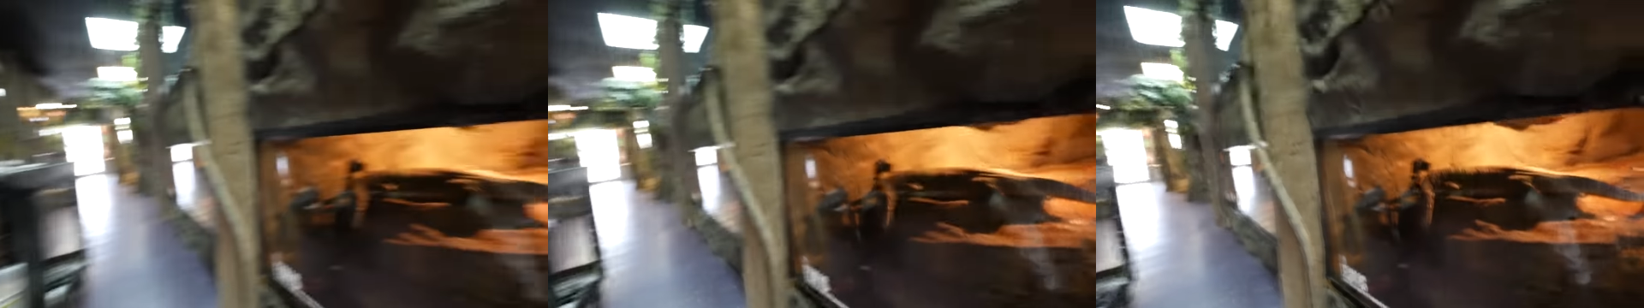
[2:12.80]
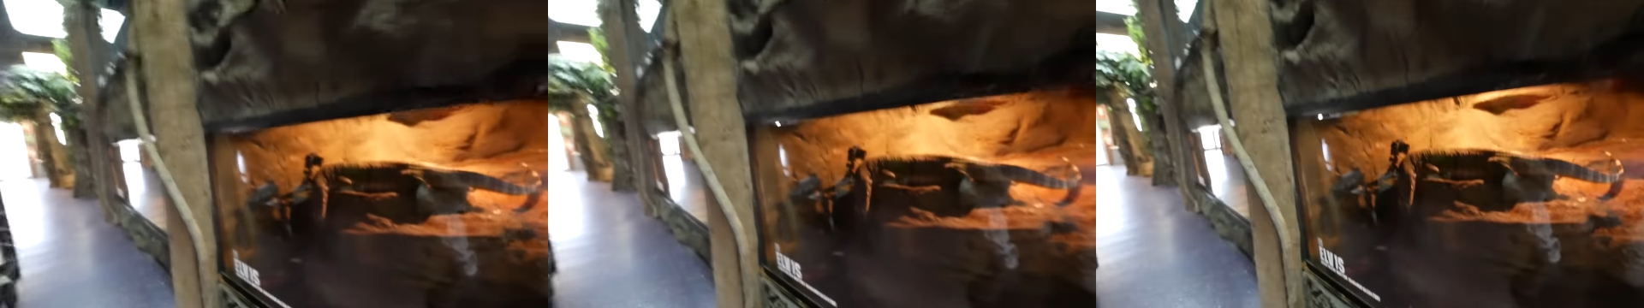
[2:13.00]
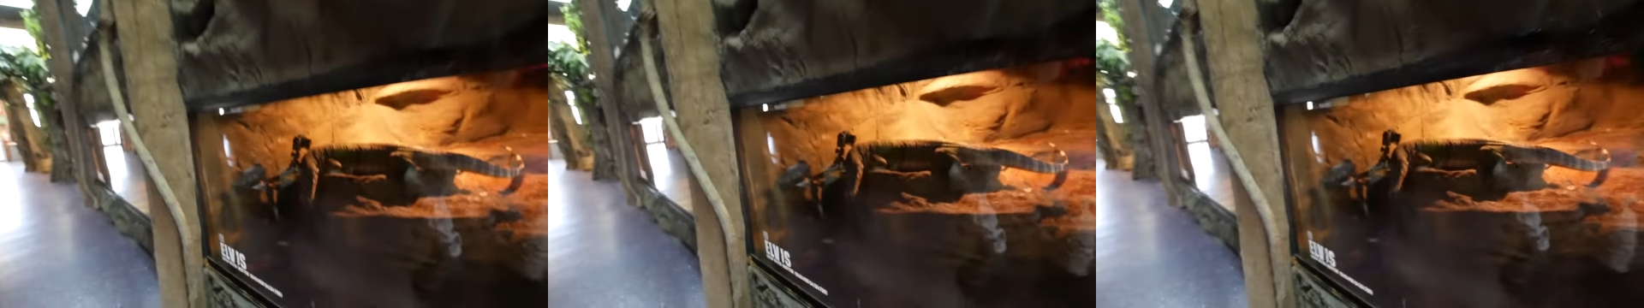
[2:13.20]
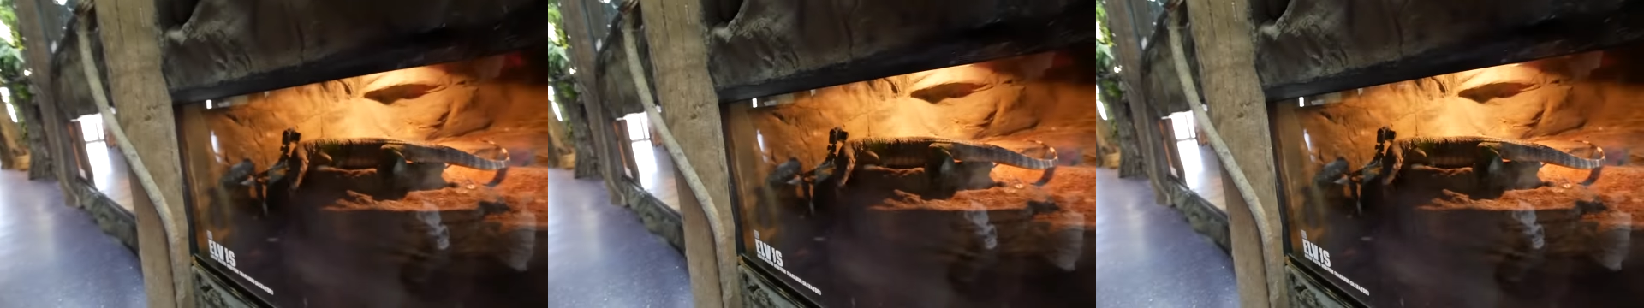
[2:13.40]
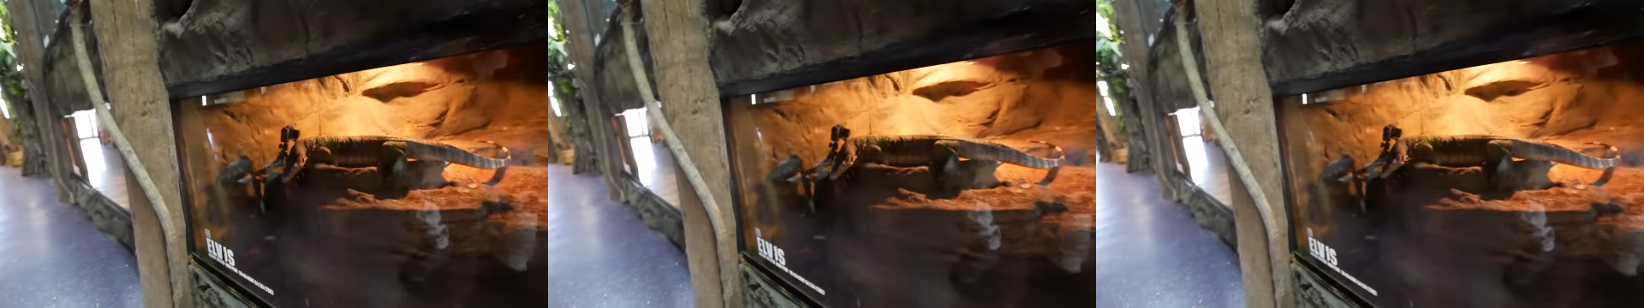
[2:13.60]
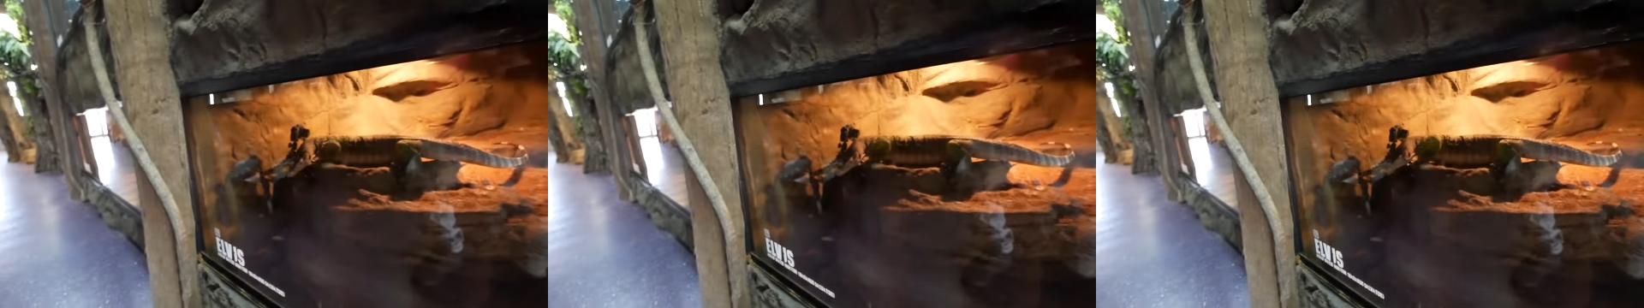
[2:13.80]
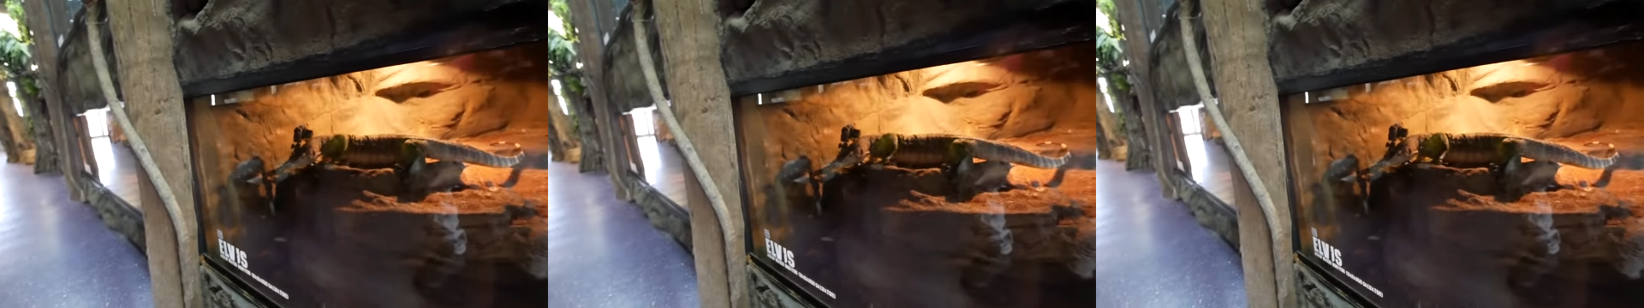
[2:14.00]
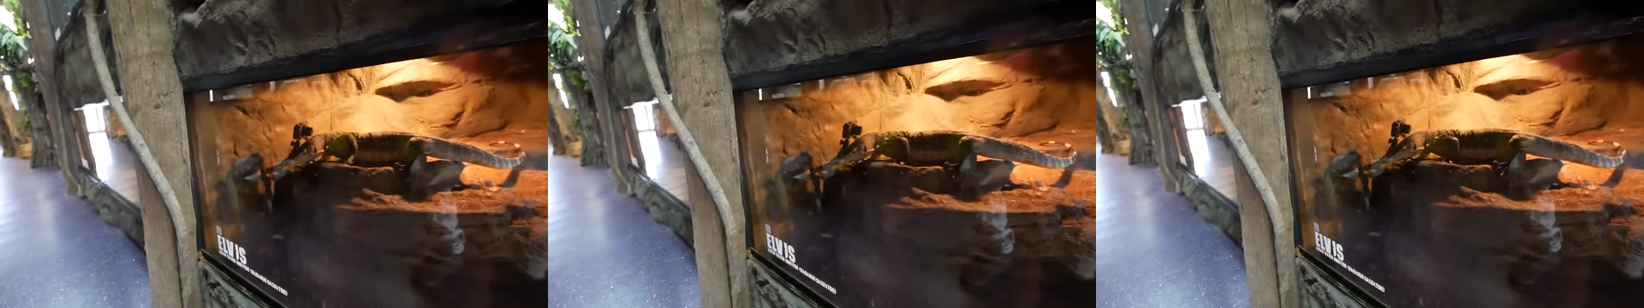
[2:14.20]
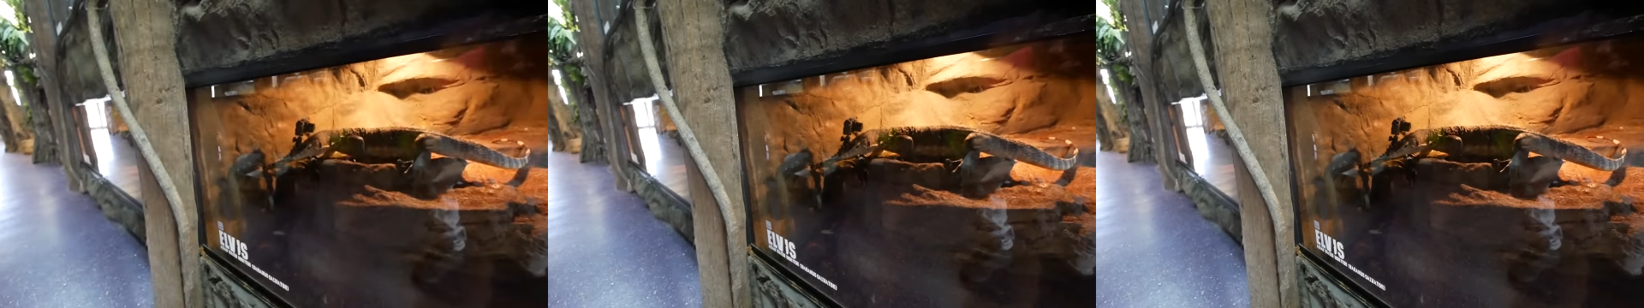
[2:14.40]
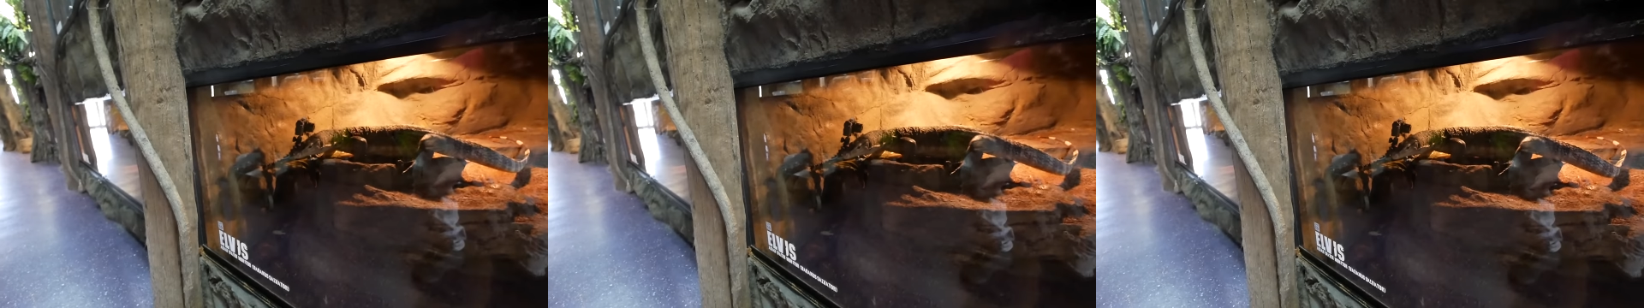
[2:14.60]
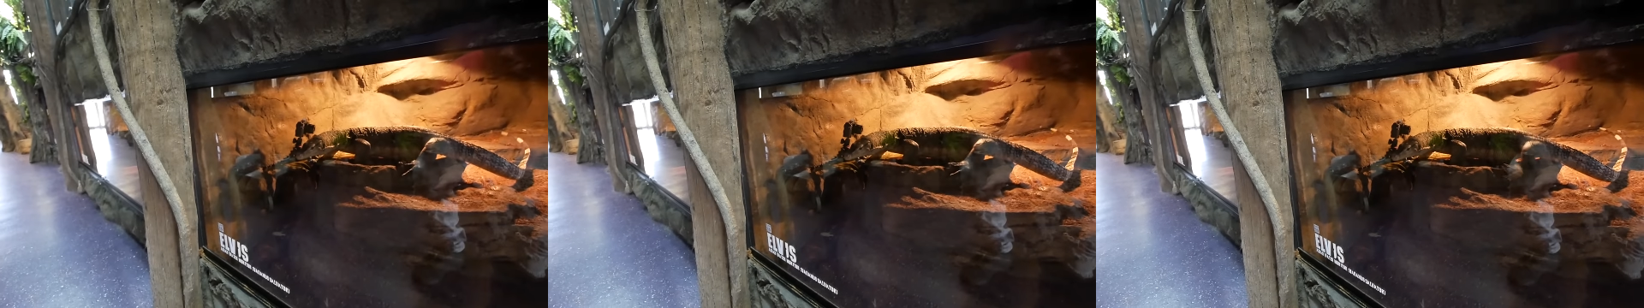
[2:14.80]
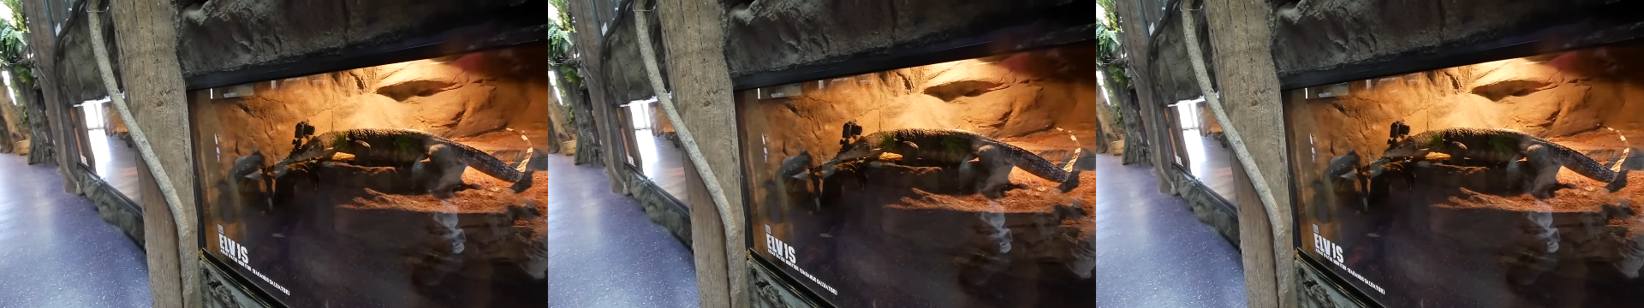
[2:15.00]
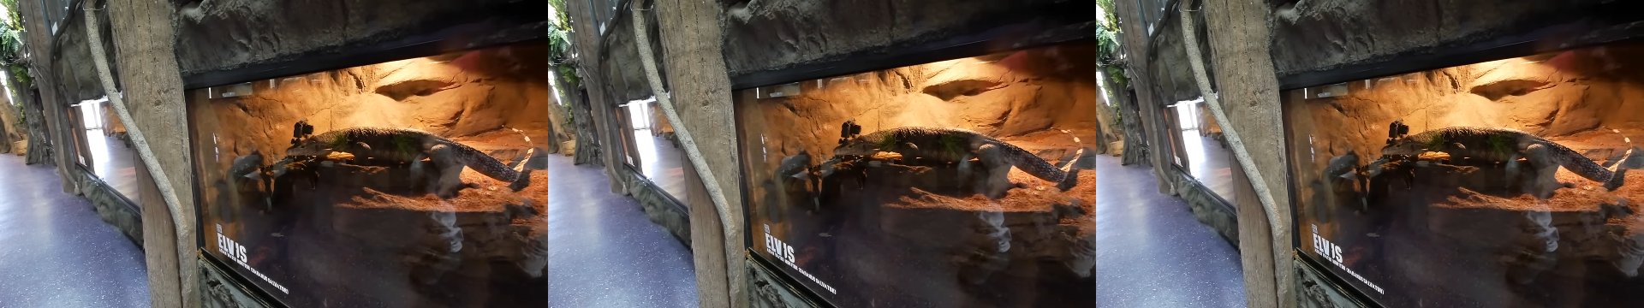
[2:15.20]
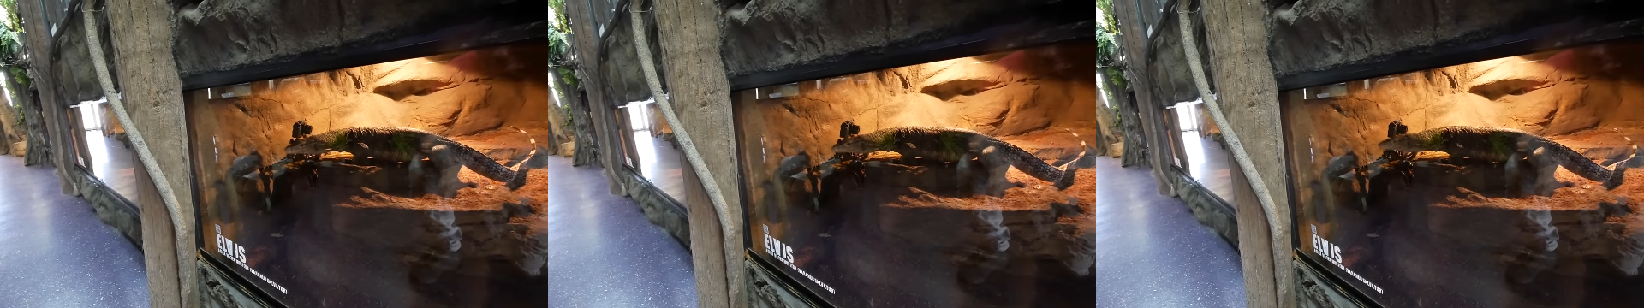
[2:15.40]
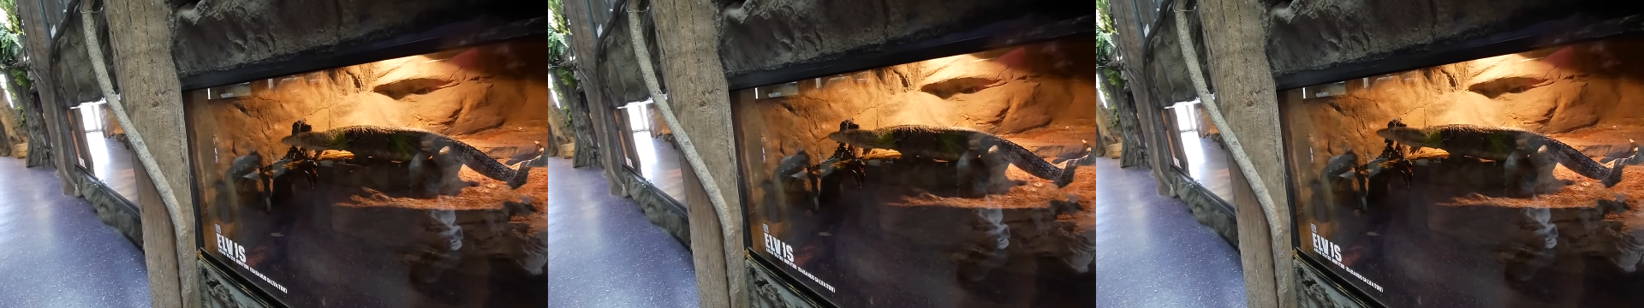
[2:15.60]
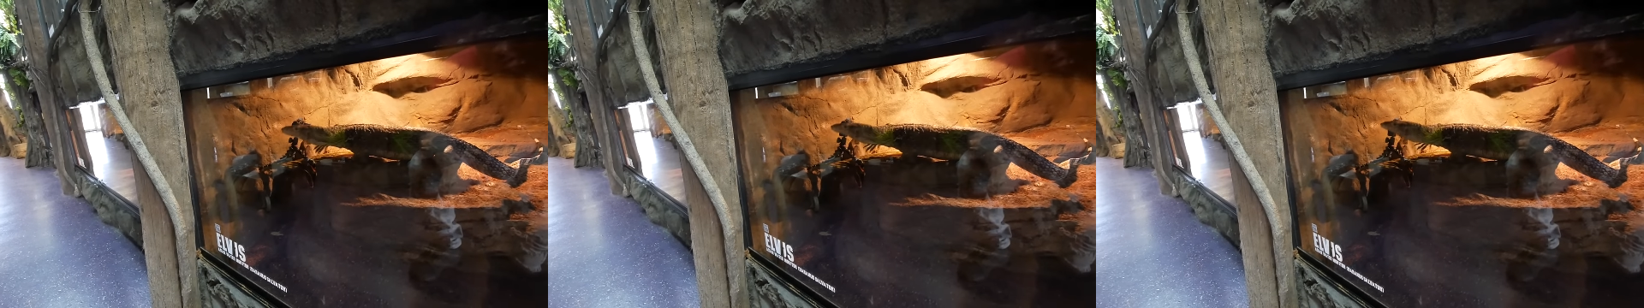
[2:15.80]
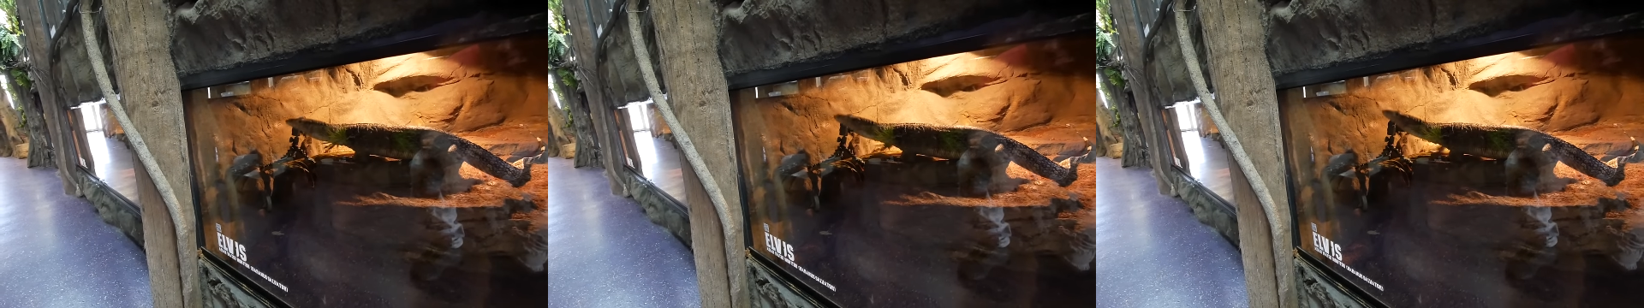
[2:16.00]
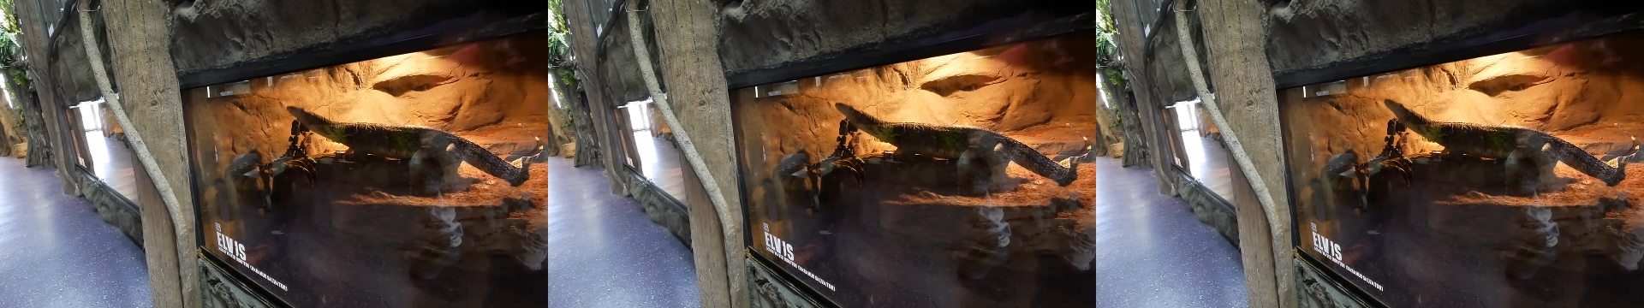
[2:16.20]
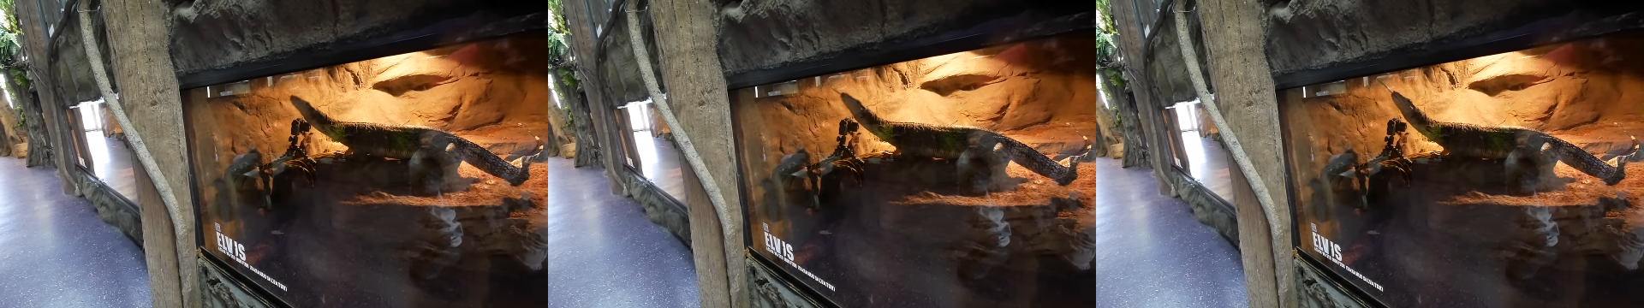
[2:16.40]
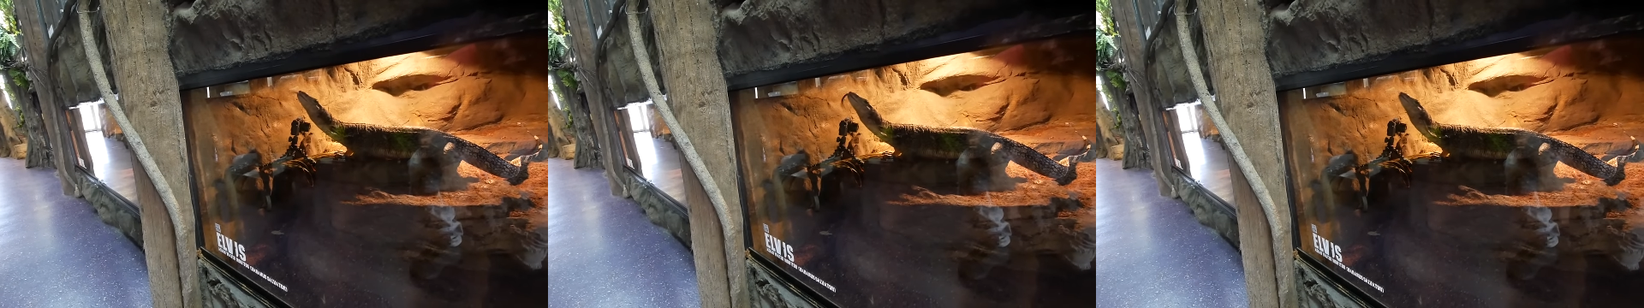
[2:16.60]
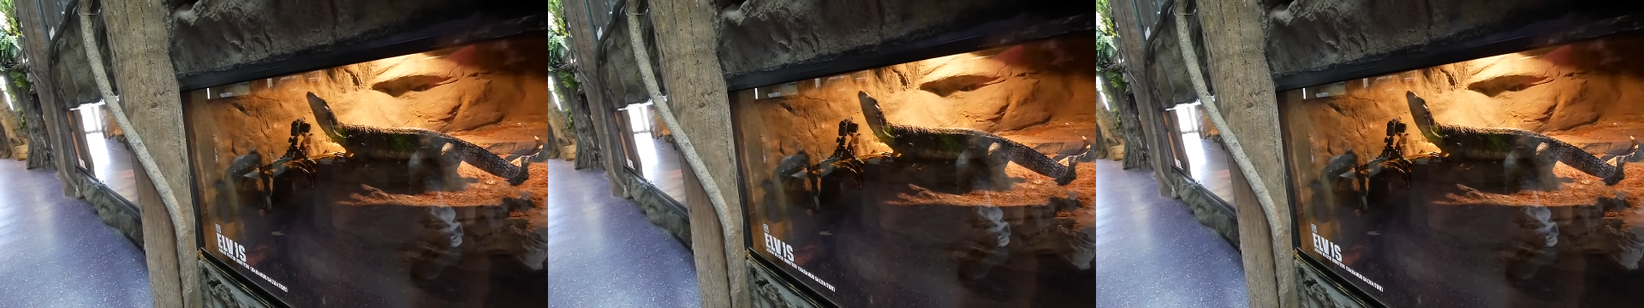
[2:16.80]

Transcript: [unreadable: no face in view]